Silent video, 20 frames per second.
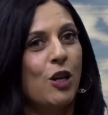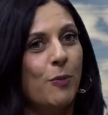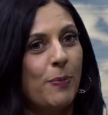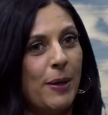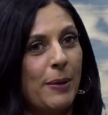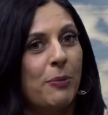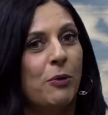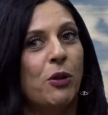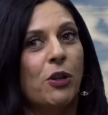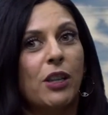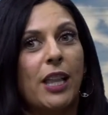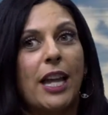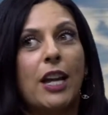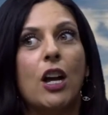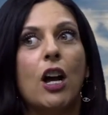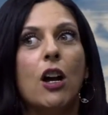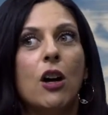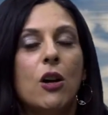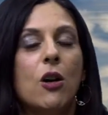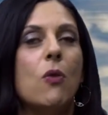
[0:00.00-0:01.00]
people are like,
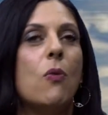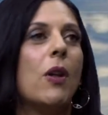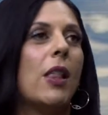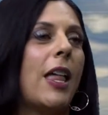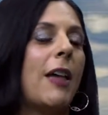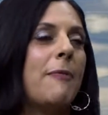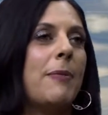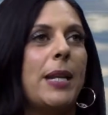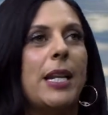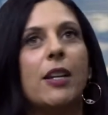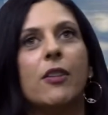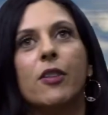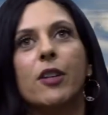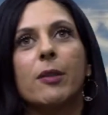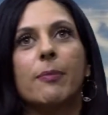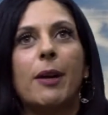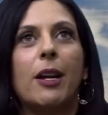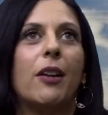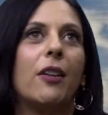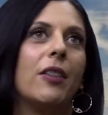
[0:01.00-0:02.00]
oh, well, I've been hearing
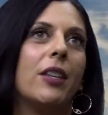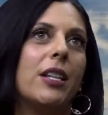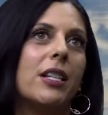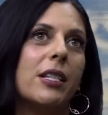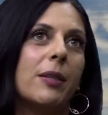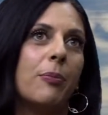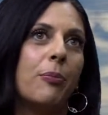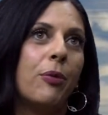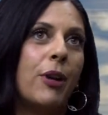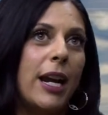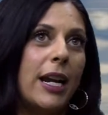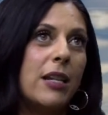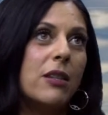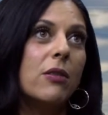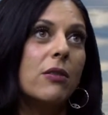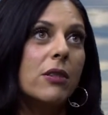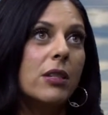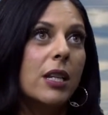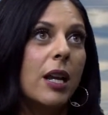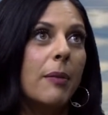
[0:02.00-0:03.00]
about all these
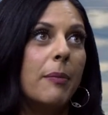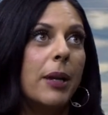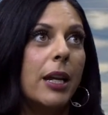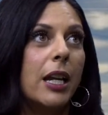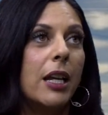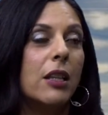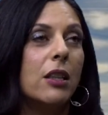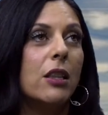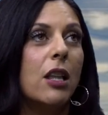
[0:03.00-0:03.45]
appraisals coming in